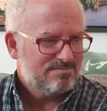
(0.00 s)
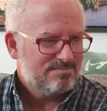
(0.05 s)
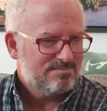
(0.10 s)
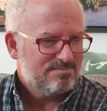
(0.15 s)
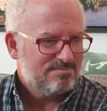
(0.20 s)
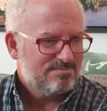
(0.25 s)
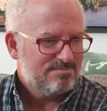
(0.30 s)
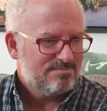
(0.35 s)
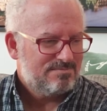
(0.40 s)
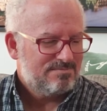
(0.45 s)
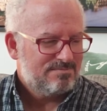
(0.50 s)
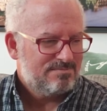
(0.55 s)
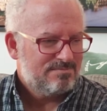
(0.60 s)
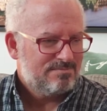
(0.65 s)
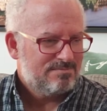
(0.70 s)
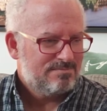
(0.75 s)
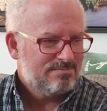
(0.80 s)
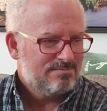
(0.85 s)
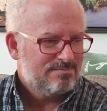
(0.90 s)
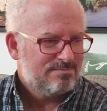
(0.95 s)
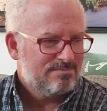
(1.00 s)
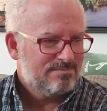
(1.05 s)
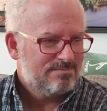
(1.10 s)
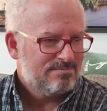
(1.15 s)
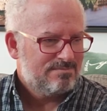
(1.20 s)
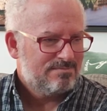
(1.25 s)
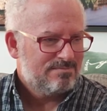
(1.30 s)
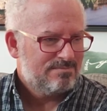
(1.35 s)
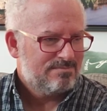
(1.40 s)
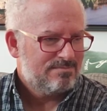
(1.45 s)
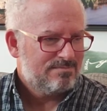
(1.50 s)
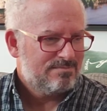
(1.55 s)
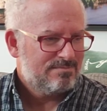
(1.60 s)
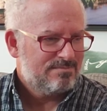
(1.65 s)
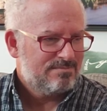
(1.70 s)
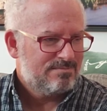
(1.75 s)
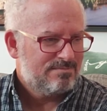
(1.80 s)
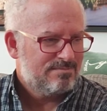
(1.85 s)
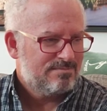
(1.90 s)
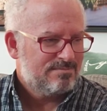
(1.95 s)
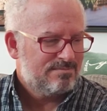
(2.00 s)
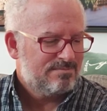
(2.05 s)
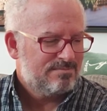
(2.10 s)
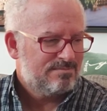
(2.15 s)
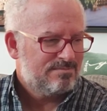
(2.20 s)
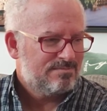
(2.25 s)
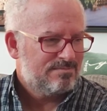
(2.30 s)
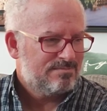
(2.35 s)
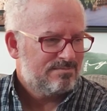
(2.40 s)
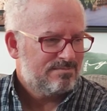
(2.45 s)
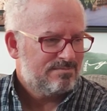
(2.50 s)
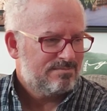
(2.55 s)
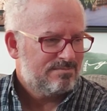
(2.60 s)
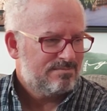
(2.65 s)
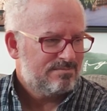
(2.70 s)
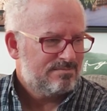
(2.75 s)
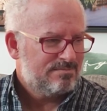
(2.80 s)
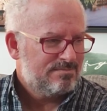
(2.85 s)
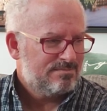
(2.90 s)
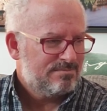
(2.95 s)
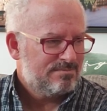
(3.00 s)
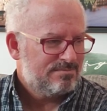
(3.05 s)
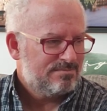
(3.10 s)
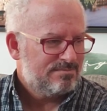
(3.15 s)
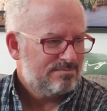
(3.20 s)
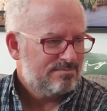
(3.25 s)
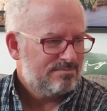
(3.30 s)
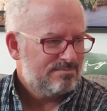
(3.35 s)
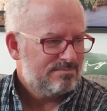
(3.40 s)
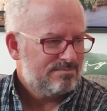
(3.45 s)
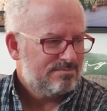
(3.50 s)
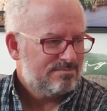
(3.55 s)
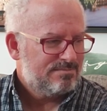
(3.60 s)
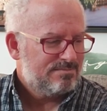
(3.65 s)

The person shown says nothing.